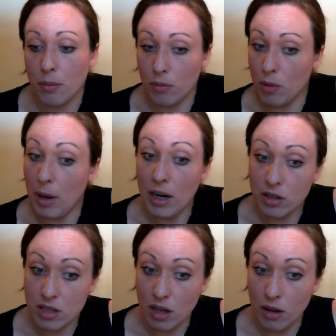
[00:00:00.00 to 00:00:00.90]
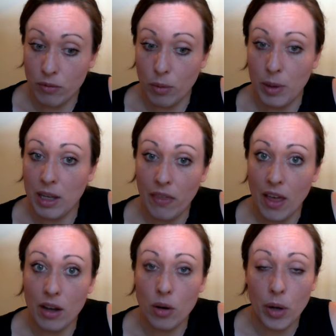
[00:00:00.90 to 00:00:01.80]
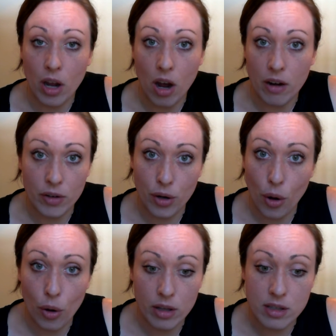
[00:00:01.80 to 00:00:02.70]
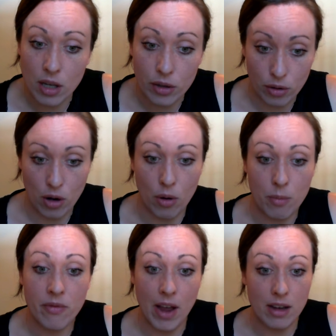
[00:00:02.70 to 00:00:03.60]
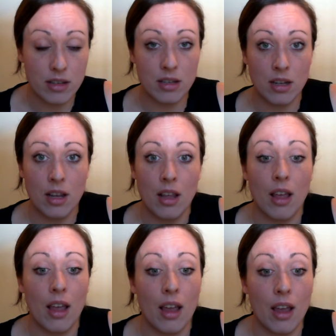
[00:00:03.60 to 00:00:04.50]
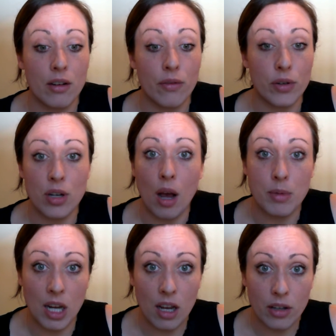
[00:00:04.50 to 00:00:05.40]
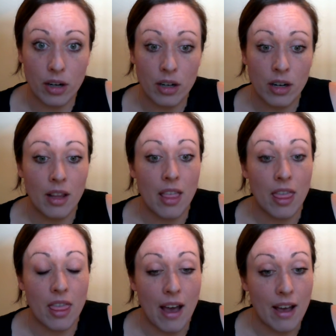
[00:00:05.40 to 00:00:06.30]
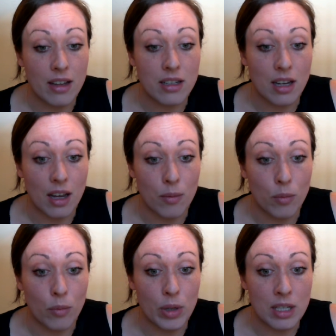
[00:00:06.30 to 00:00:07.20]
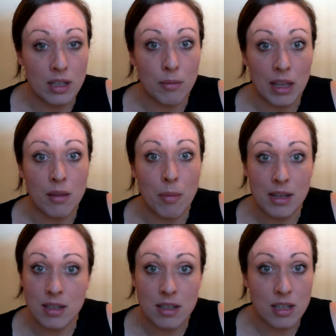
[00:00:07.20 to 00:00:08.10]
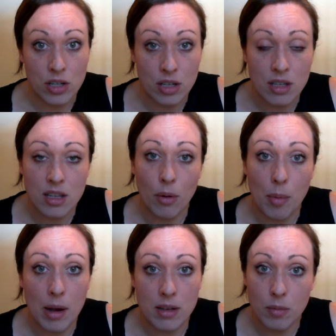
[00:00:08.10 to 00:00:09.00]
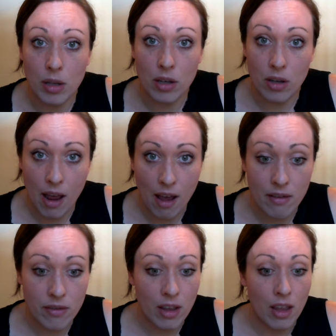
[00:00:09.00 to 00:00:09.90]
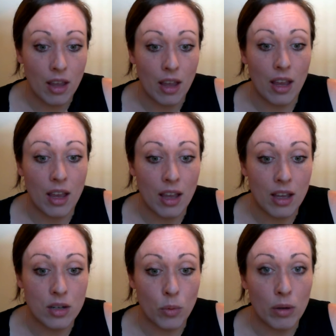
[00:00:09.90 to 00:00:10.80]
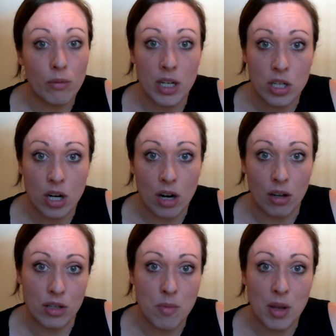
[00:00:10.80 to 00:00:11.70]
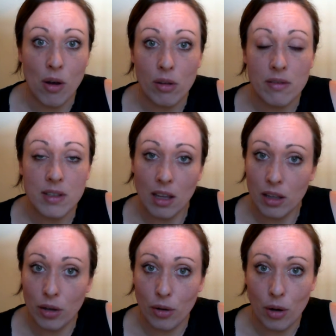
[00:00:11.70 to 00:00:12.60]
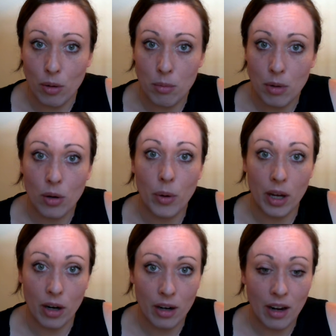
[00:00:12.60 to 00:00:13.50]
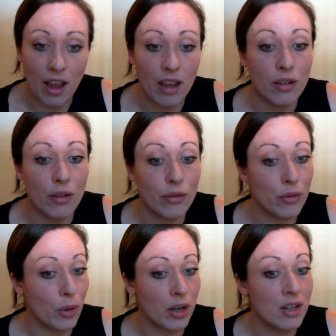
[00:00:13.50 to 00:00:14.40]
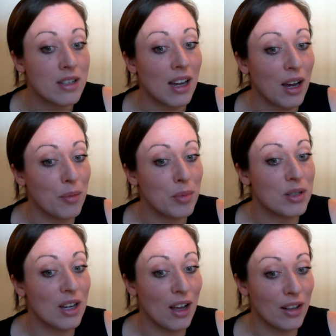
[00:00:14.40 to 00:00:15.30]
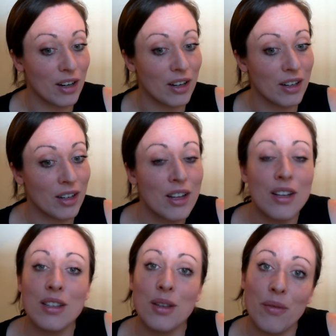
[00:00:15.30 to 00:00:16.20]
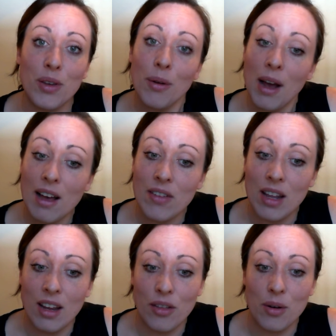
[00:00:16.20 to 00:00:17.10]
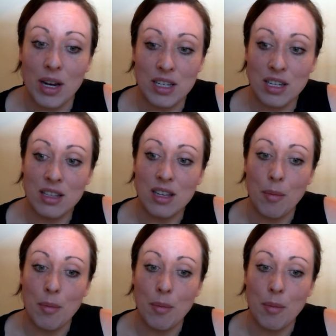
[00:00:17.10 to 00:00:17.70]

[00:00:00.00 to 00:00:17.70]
yourself when we get that quick offer and sell your home fast and for top dollar, that we made the best decisions that we possibly could have, and we reached our ultimate goal of selling your home quicker and for top dollar. So if you have any other questions